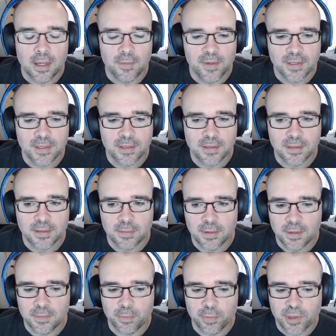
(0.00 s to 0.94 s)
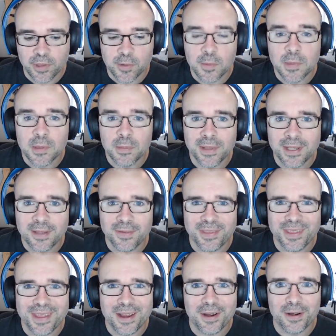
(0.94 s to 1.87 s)
This is presumably
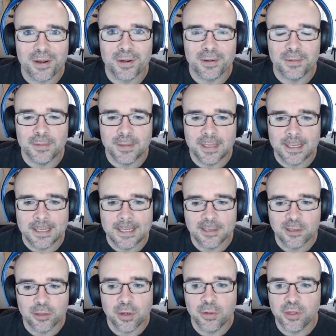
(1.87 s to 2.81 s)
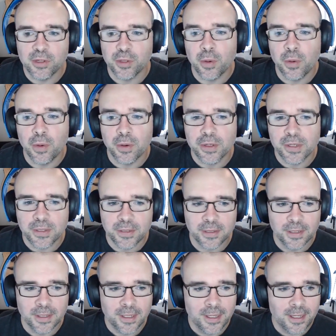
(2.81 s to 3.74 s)
their Trojan
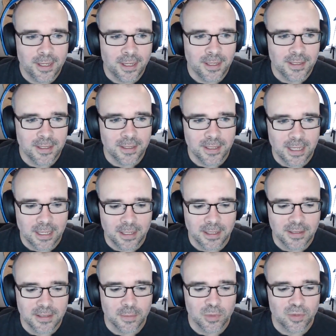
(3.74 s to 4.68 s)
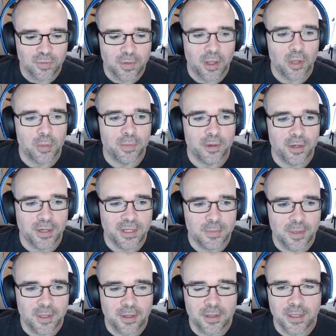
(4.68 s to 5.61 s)
horse into getting some developer
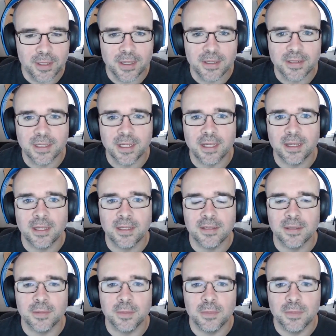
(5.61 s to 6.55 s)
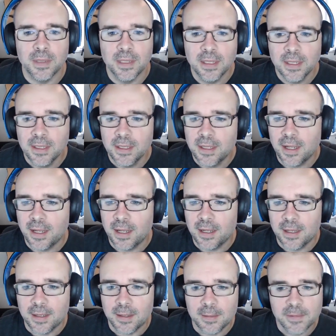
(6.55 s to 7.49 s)
experience, getting some
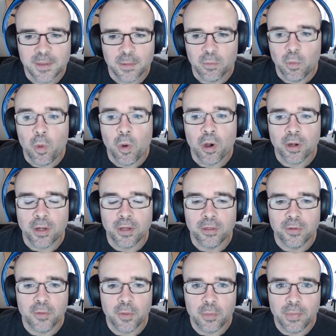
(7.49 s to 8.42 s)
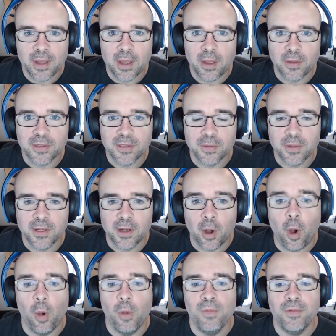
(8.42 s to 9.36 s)
work under their belt, so that
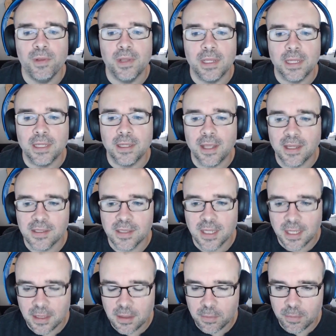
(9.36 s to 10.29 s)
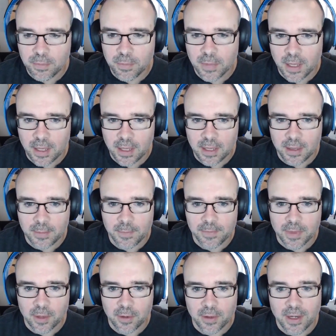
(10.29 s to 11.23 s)
hopefully, as they
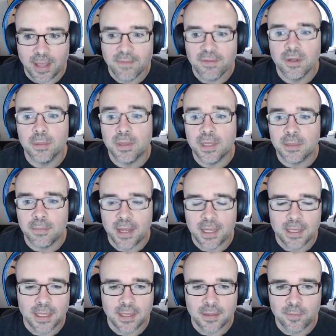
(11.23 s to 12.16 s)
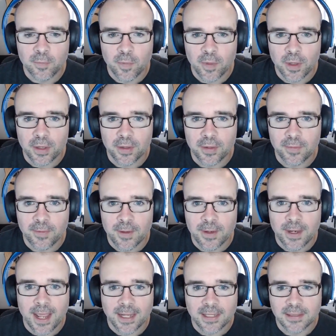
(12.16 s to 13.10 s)
are inevitably making the
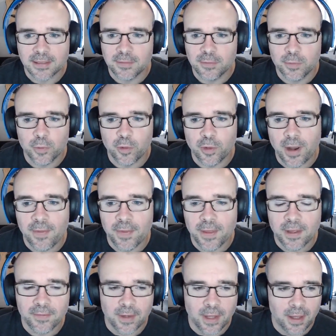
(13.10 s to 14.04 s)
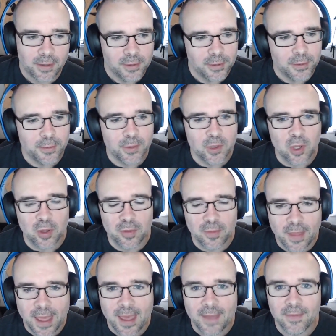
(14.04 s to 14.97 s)
next Grand Theft Auto and all
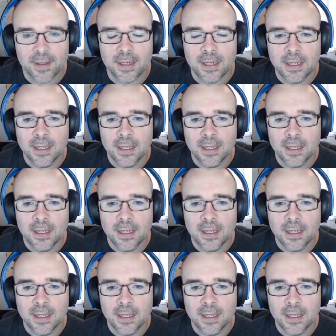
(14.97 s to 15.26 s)
that,